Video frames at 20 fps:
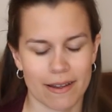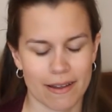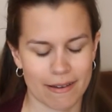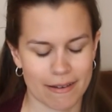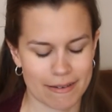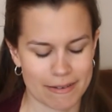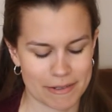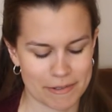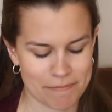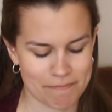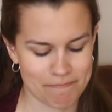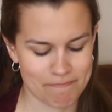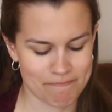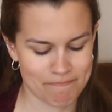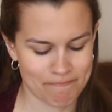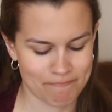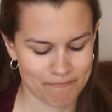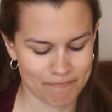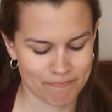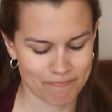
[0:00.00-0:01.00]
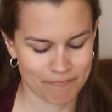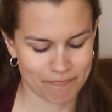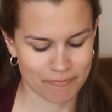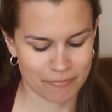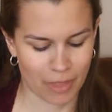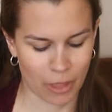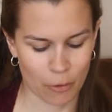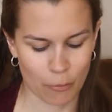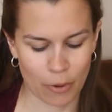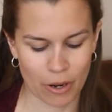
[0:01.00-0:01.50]
Um,
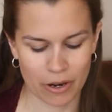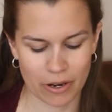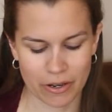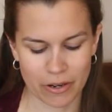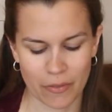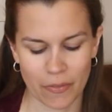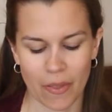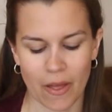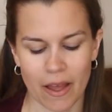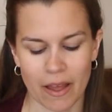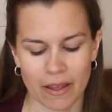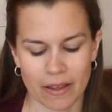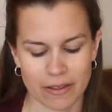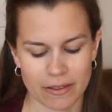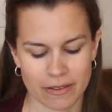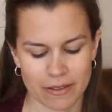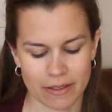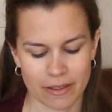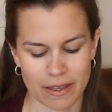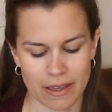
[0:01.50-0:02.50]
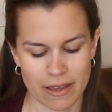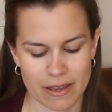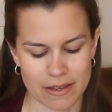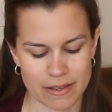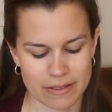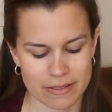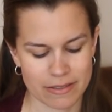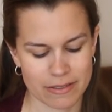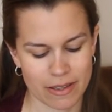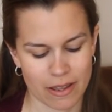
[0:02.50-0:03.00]
I wear it a lot
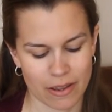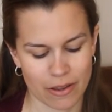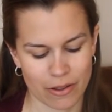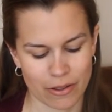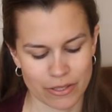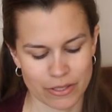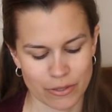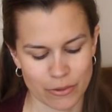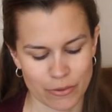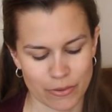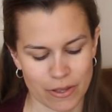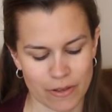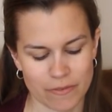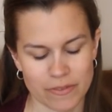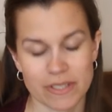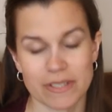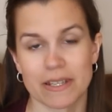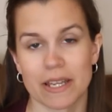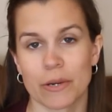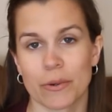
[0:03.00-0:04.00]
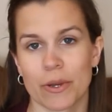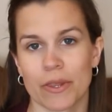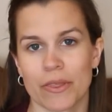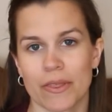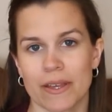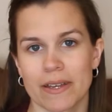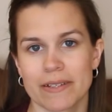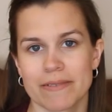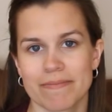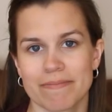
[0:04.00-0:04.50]
and I also love to knit
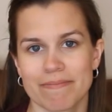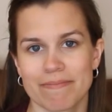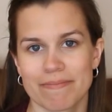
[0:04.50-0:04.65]
with it.